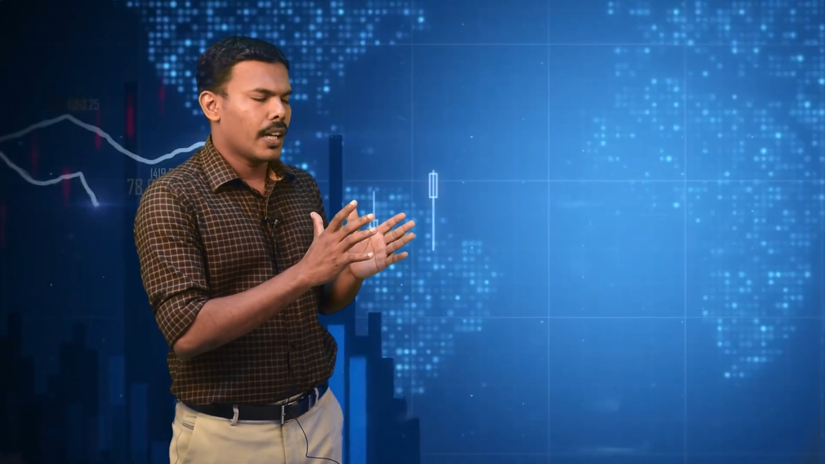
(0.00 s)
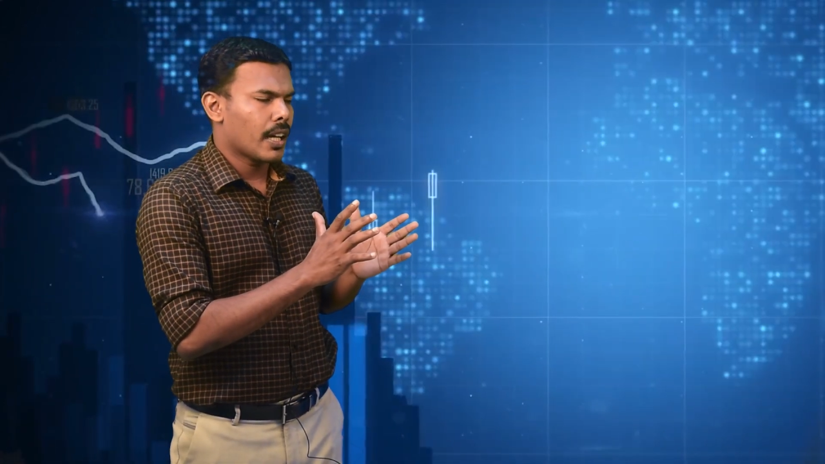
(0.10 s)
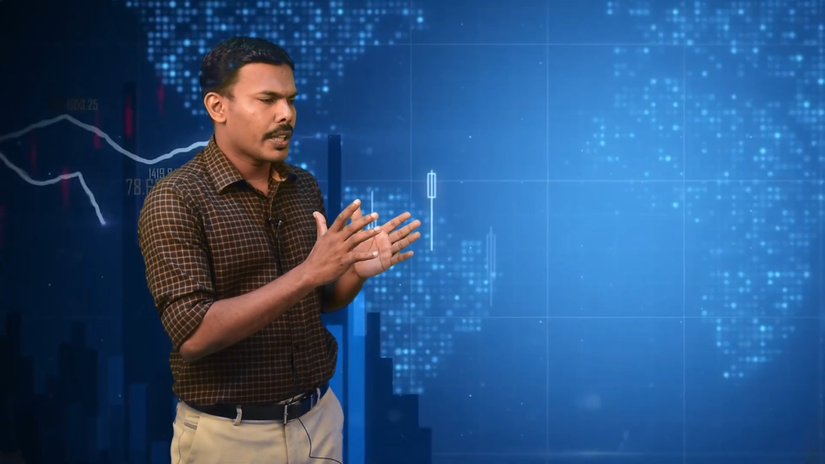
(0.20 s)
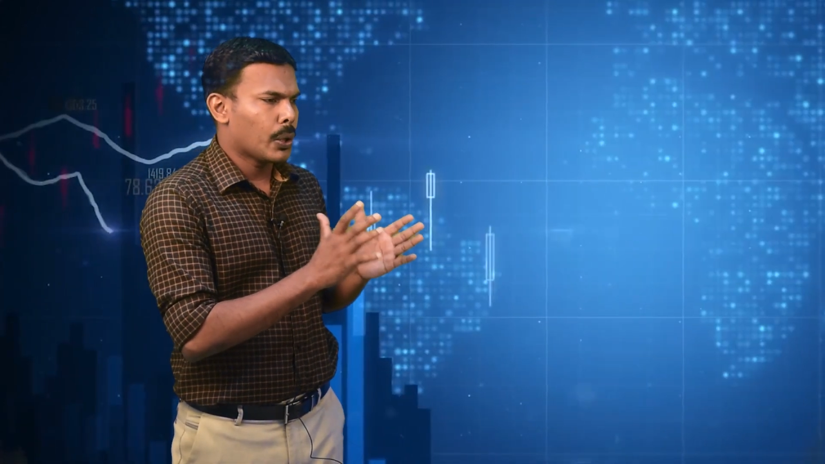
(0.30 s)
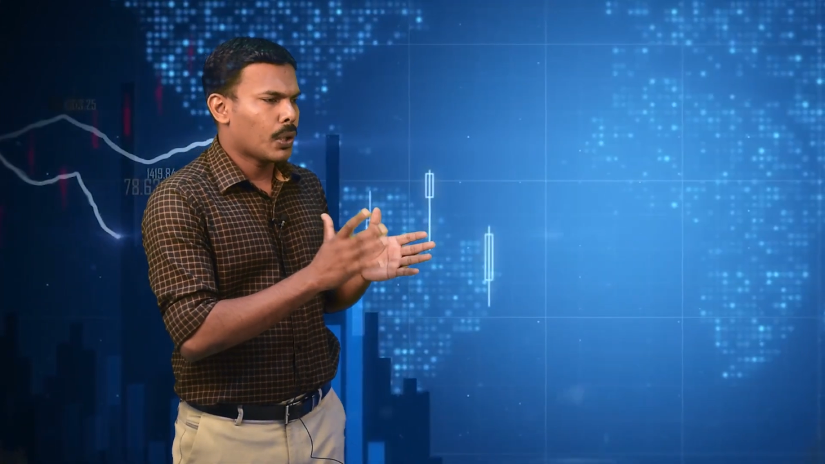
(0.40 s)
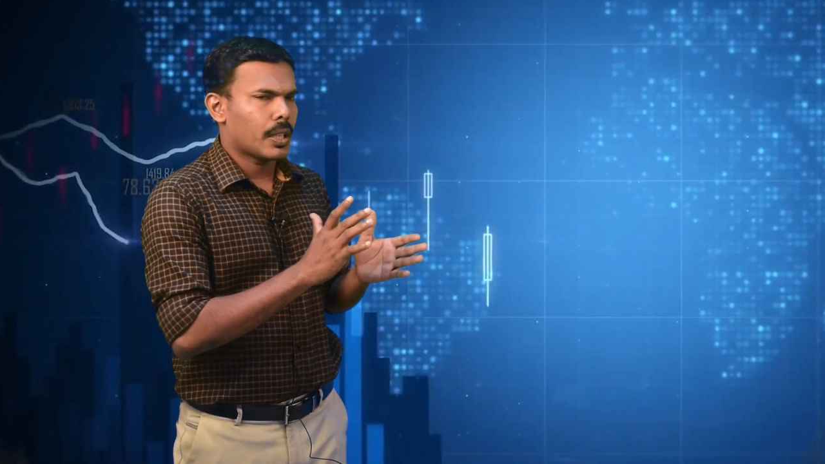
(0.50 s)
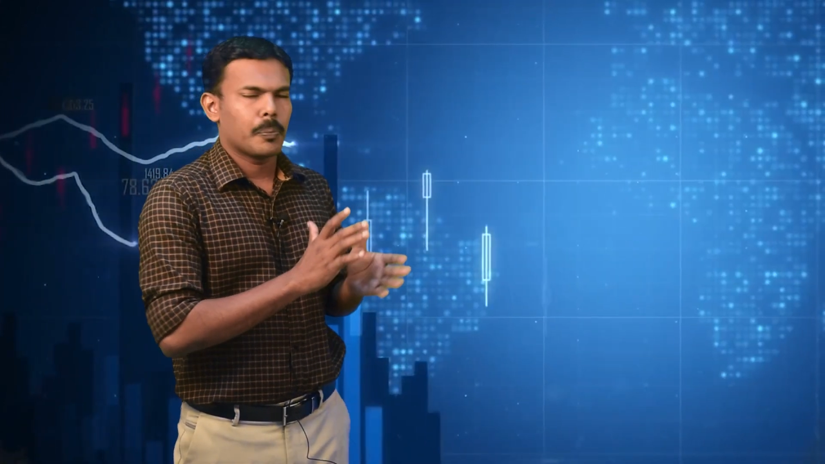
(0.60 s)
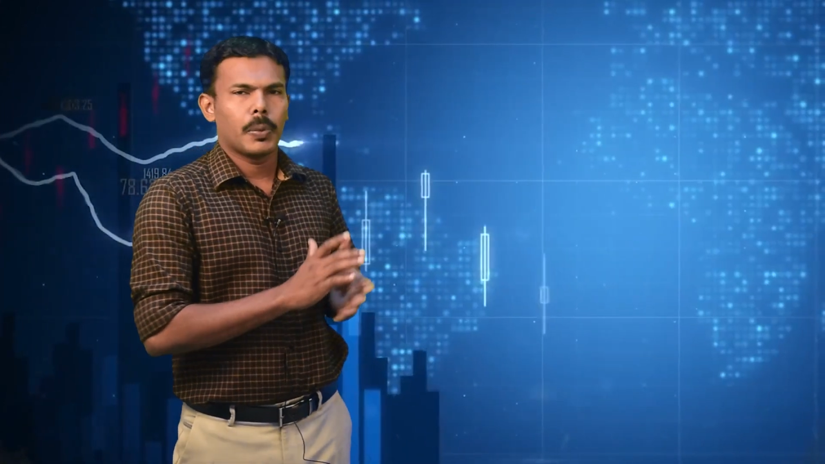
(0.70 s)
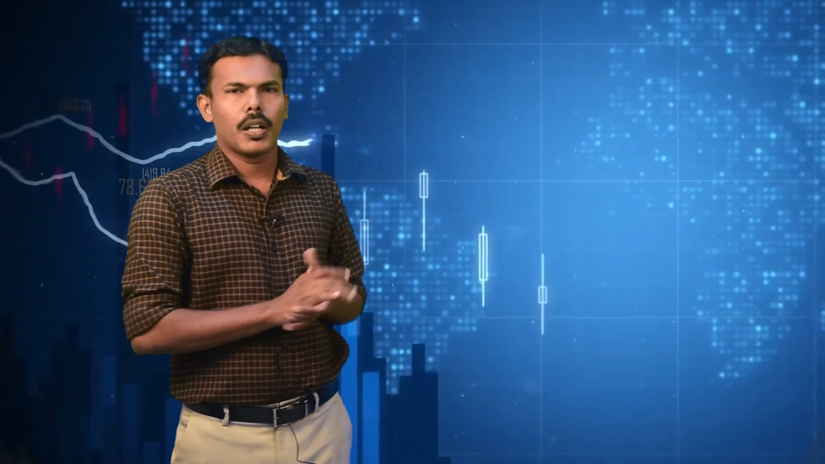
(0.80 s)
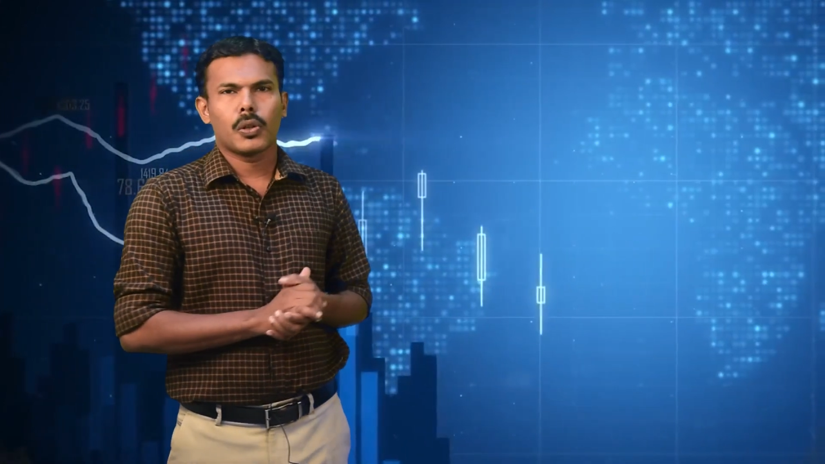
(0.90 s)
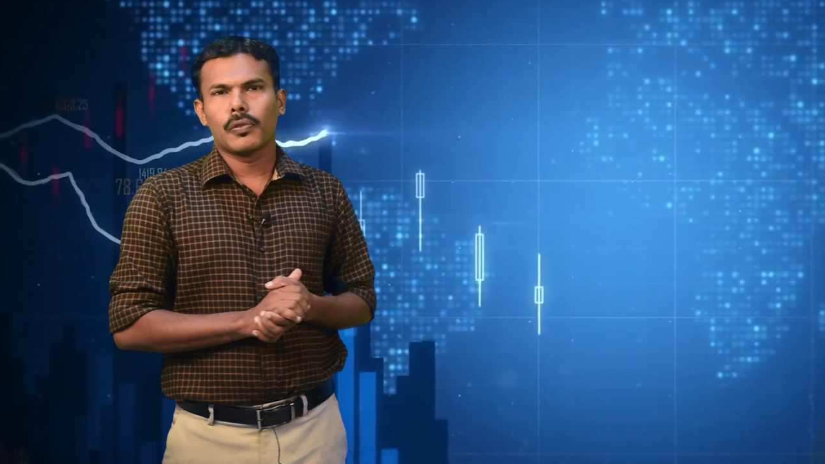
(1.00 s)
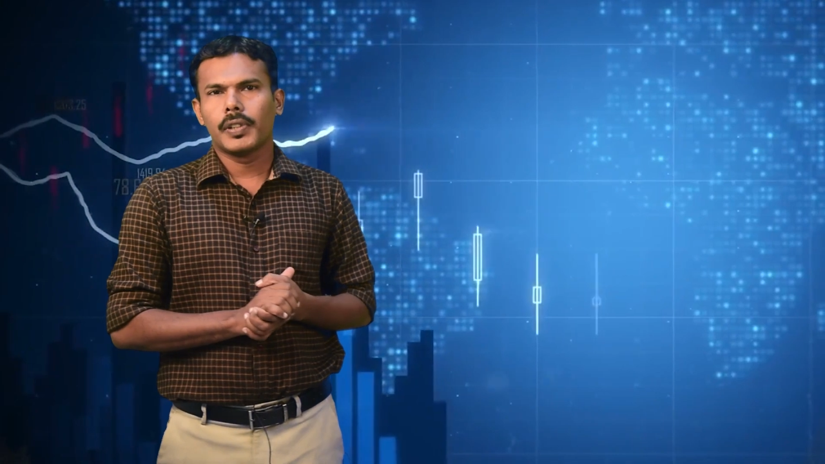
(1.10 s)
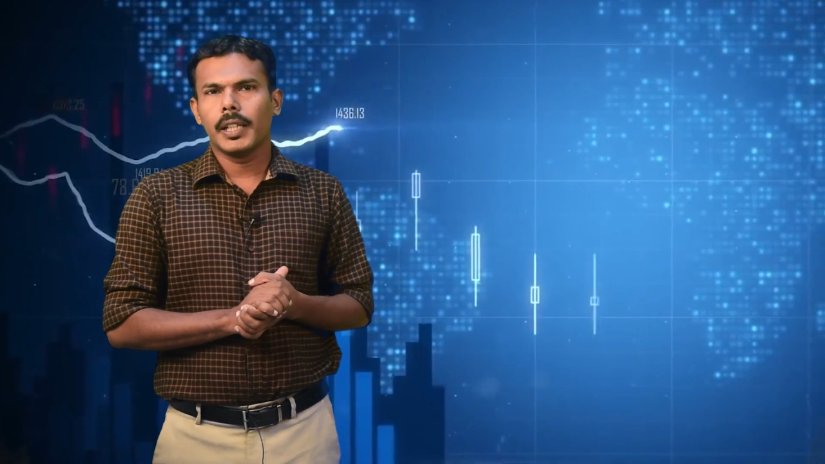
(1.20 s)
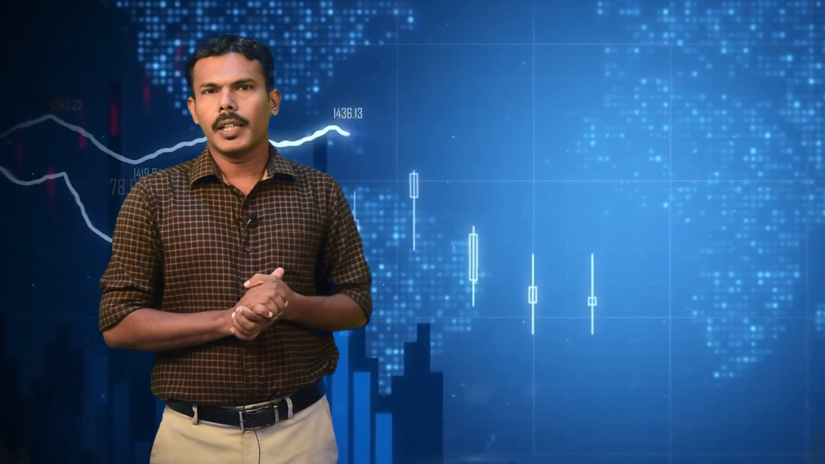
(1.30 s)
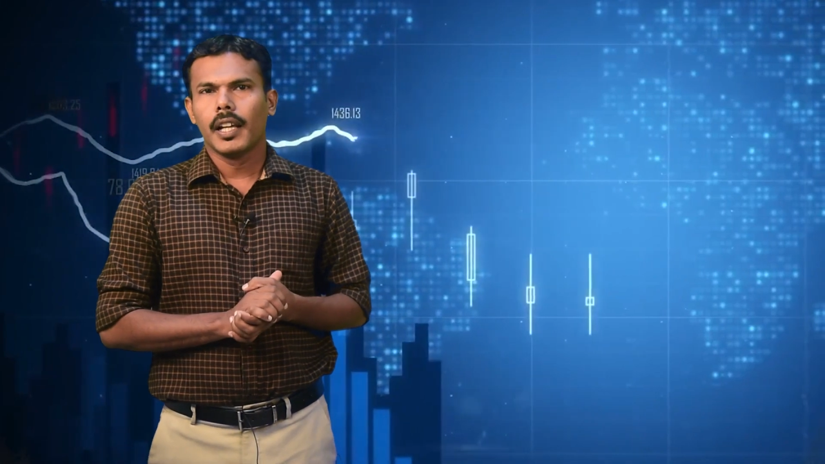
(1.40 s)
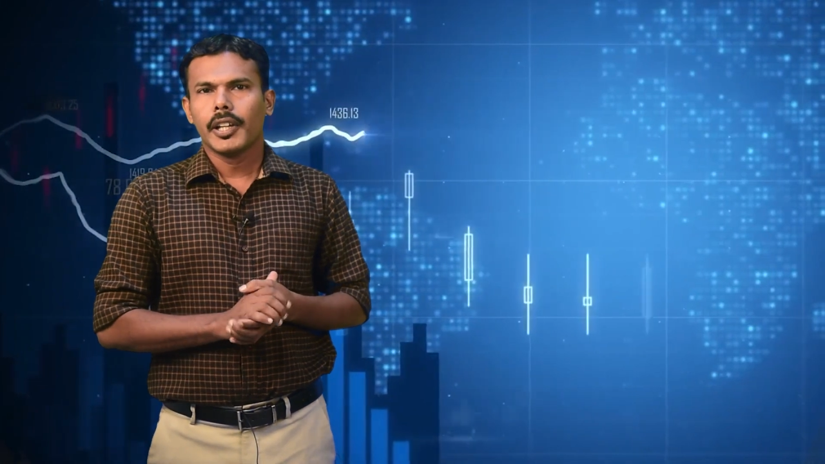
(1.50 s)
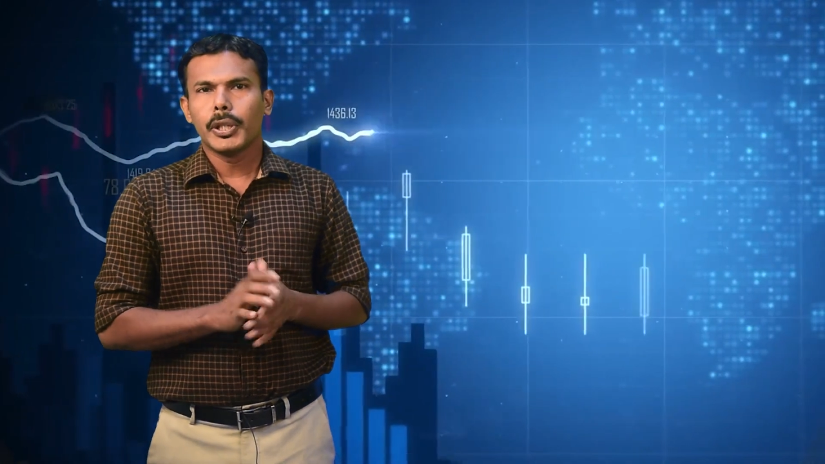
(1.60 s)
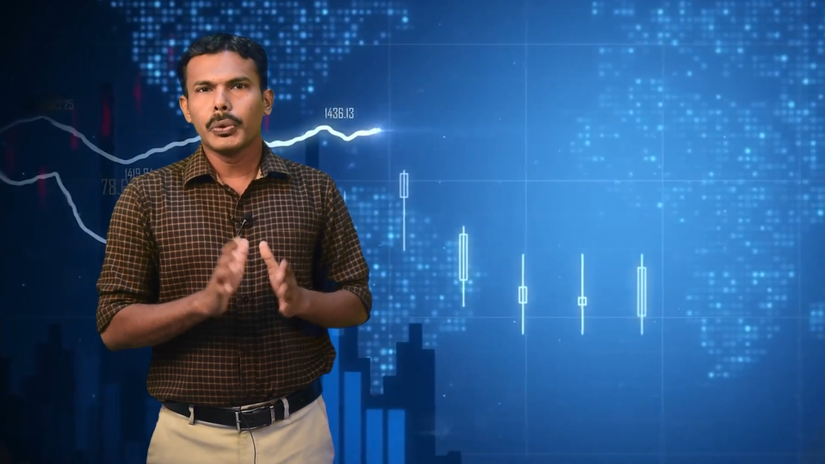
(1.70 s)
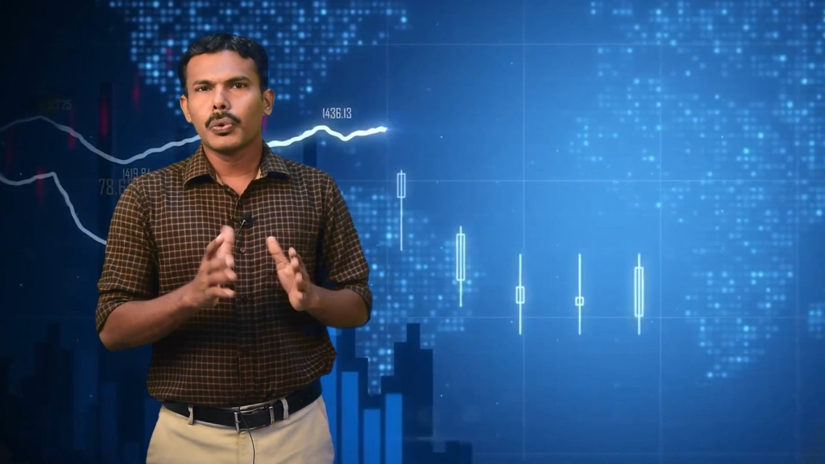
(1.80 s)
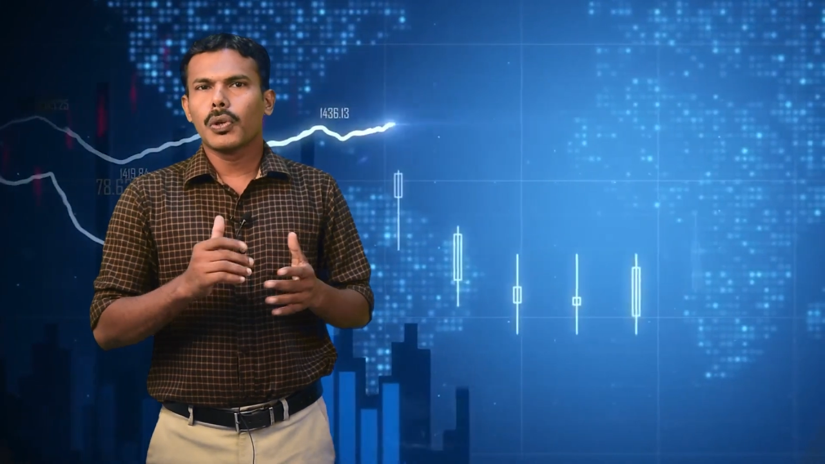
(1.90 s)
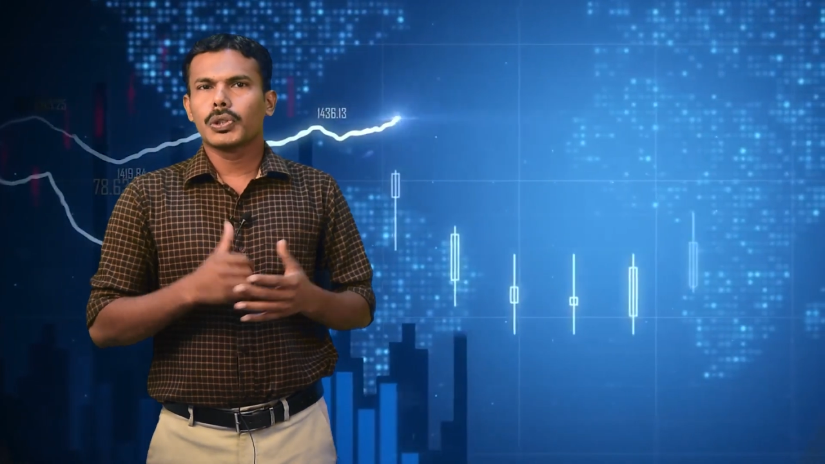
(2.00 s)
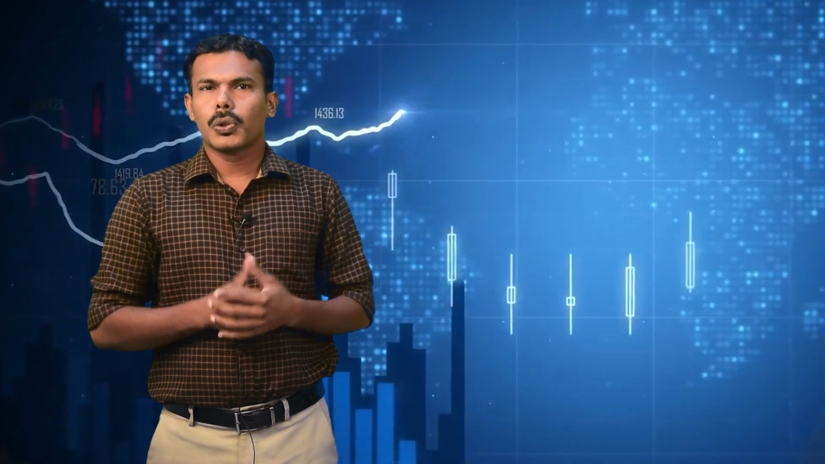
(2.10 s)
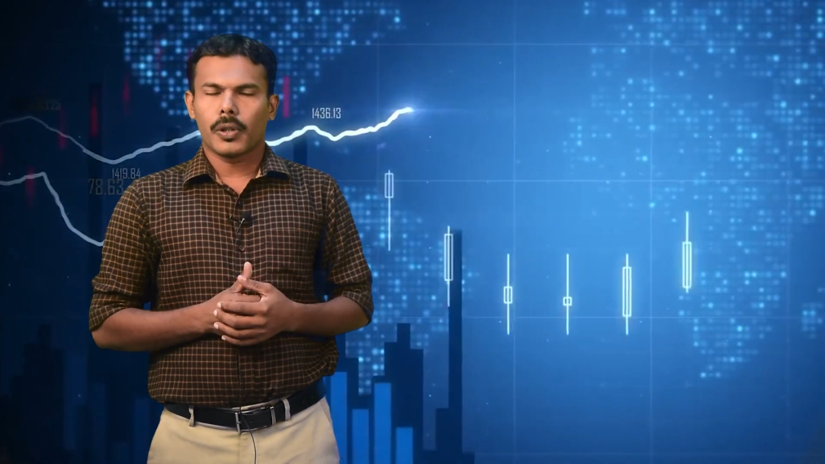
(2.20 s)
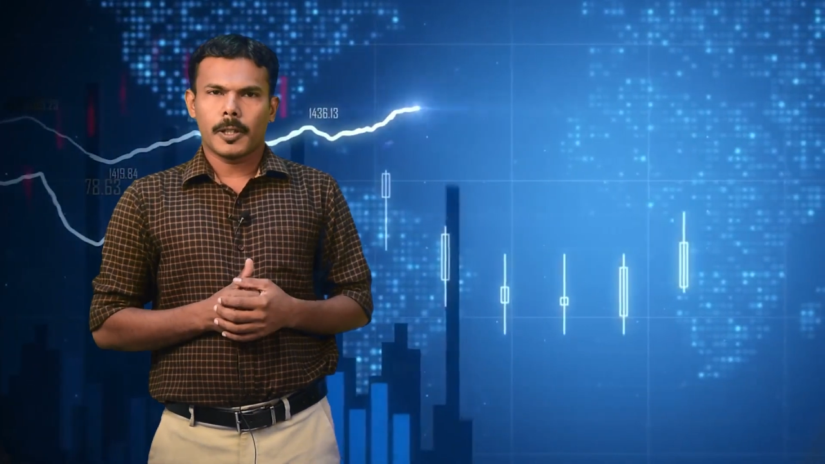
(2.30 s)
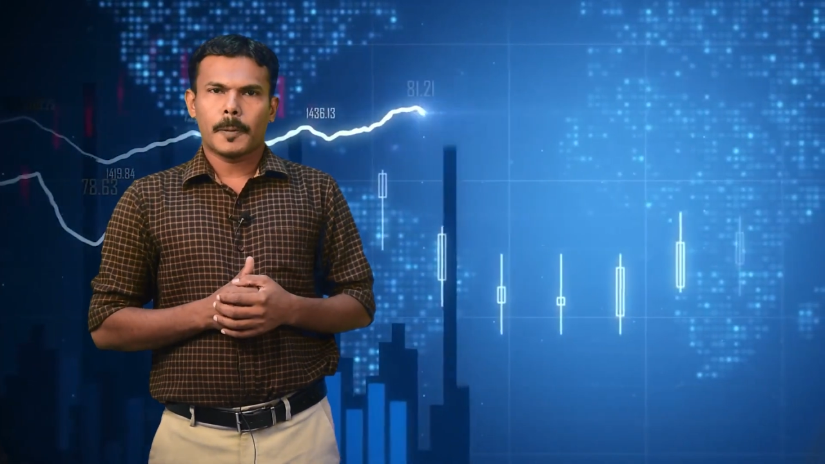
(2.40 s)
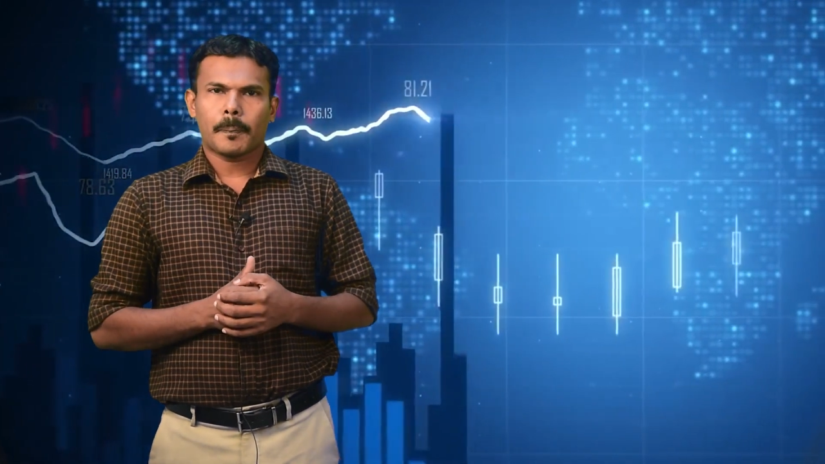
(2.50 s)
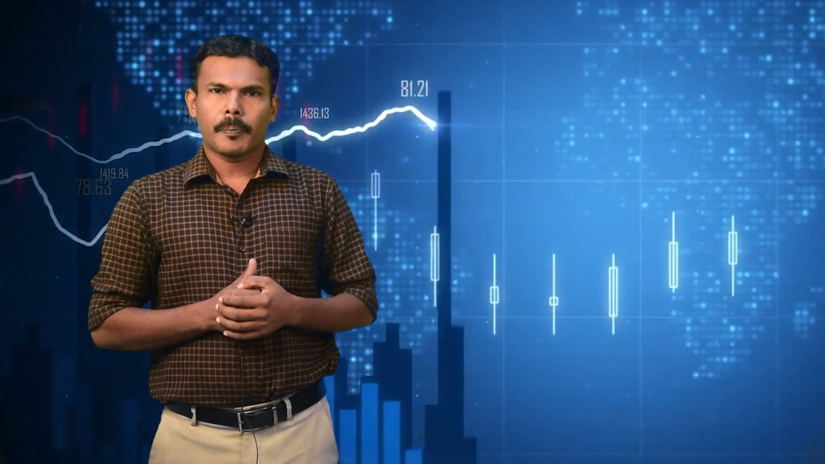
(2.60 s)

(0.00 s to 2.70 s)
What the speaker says: not part of the eurozone,